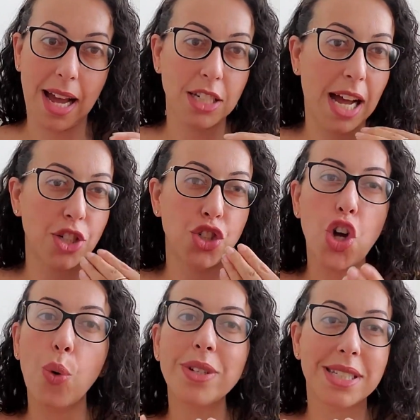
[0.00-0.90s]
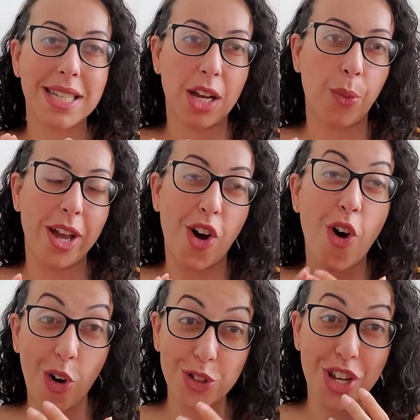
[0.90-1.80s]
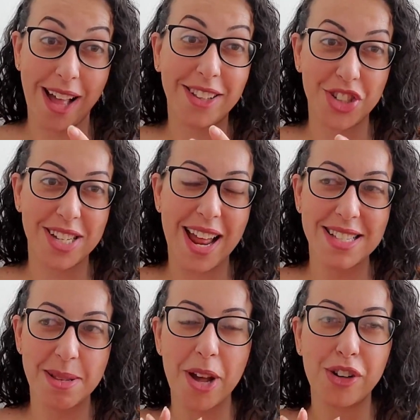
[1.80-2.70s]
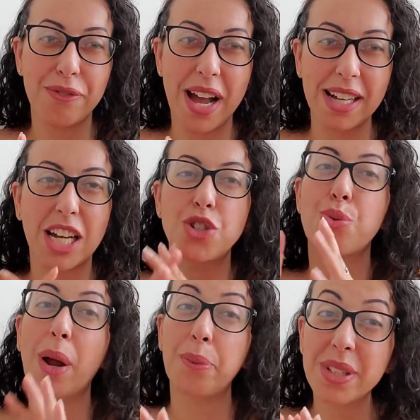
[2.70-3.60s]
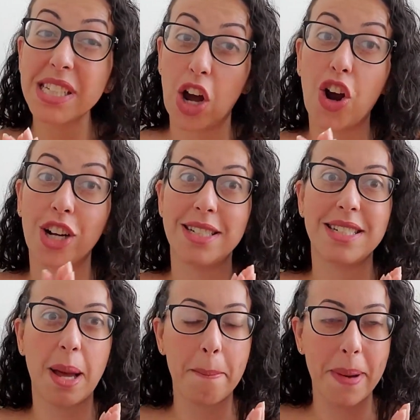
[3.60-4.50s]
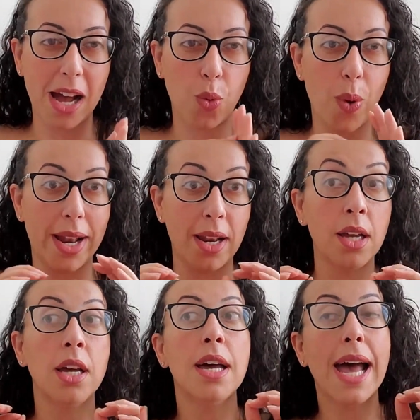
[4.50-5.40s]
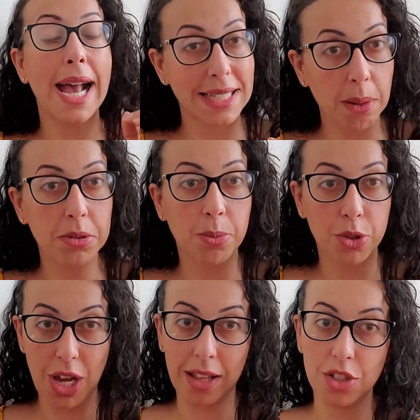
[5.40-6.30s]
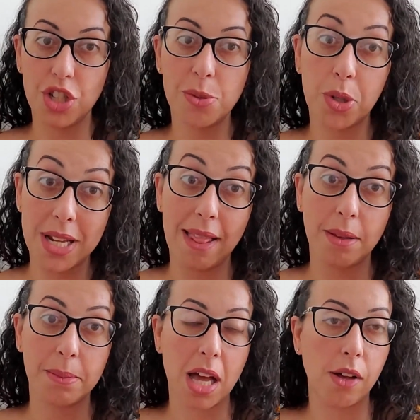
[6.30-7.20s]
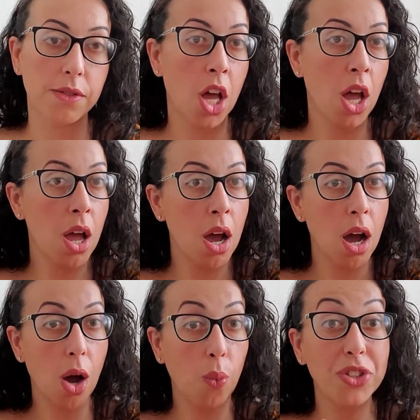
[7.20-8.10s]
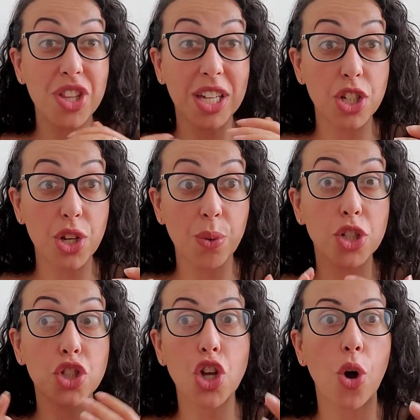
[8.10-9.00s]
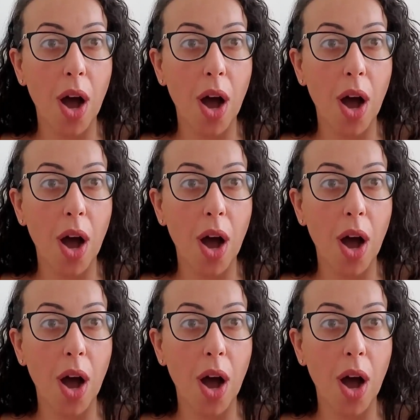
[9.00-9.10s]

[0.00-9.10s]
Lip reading: I don't take away all challenges. As a matter of fact, I try really hard to step back when acceptable challenges present themselves, which they do so